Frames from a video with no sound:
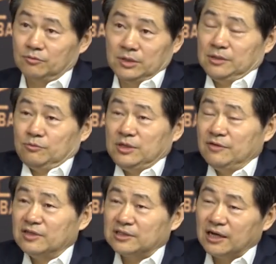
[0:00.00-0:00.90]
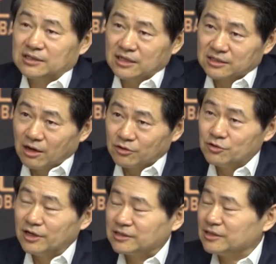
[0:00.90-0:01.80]
We even said, since now
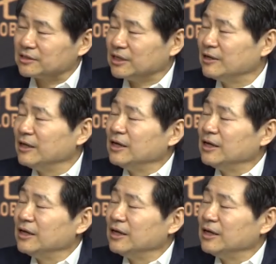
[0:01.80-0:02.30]
US is